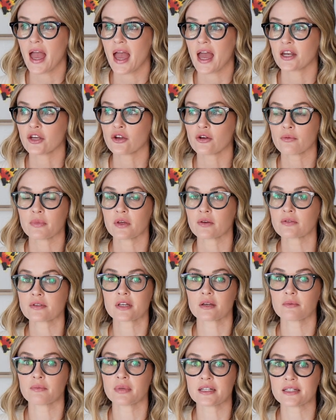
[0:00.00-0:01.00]
And your meals
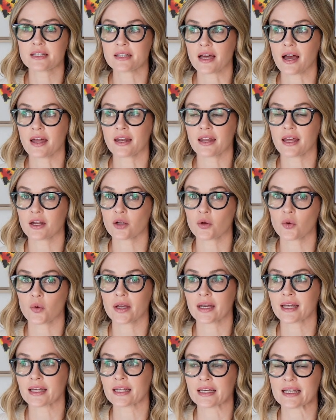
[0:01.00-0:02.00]
can be done and
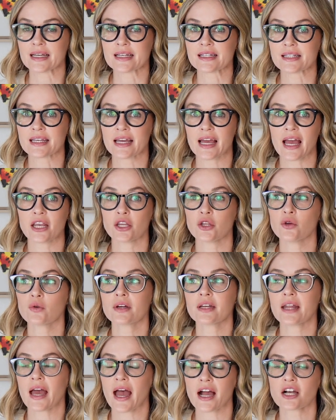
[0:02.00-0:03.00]
quick and easy, and you
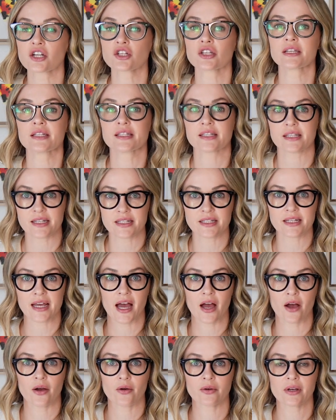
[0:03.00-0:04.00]
can actually sit
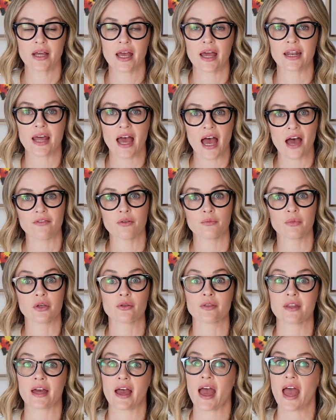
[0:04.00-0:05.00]
down and have a
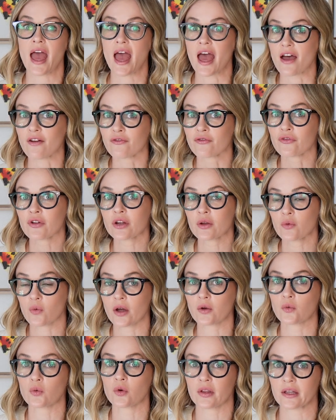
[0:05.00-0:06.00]
meal that
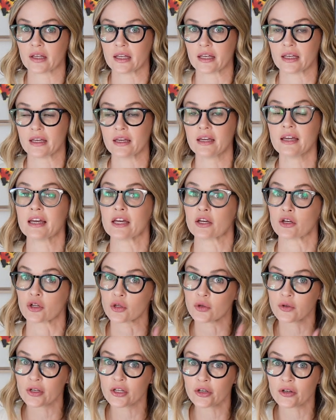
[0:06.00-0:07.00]
everyone will eat,
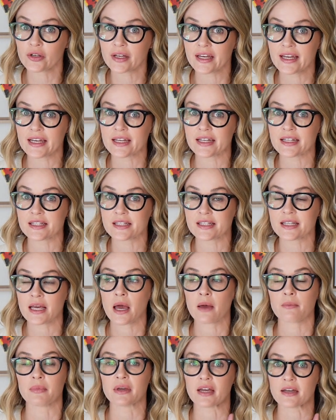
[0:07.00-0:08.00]
including your kids,
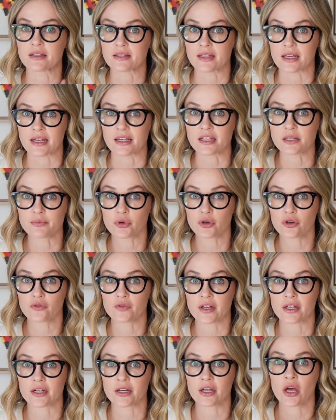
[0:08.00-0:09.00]
because it is
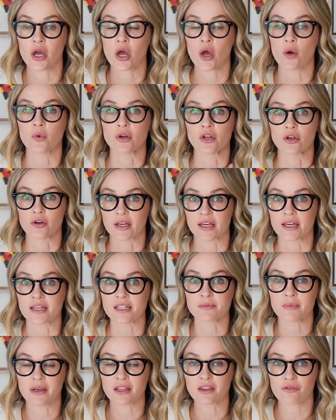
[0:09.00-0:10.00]
proven when your
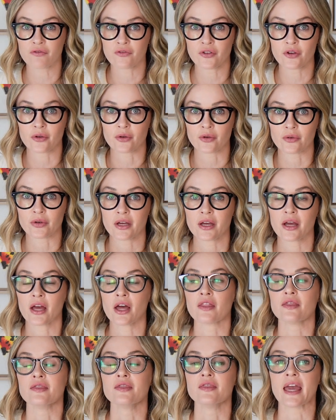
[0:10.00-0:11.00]
kids make the food,
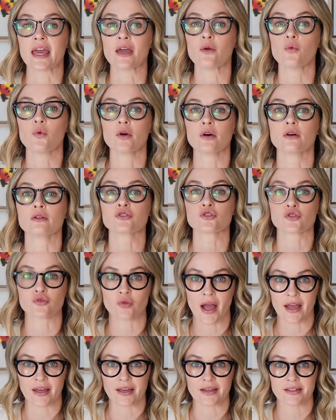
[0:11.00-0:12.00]
they will
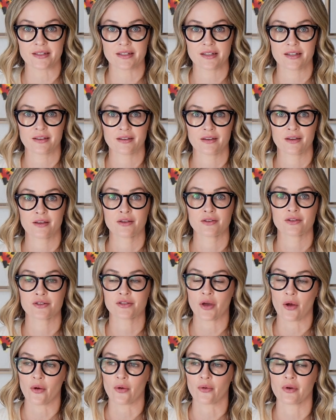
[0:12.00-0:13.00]
try it.
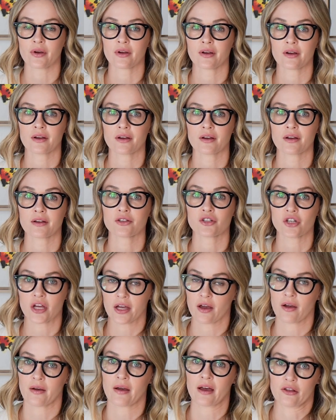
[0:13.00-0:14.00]
So
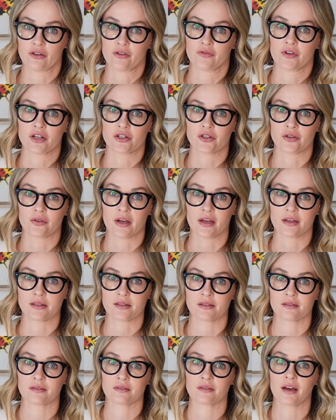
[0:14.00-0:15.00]
check out HelloFresh, you
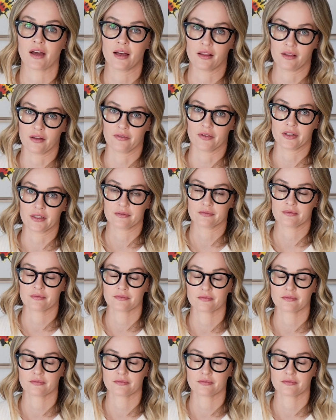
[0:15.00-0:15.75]
guys. I love it.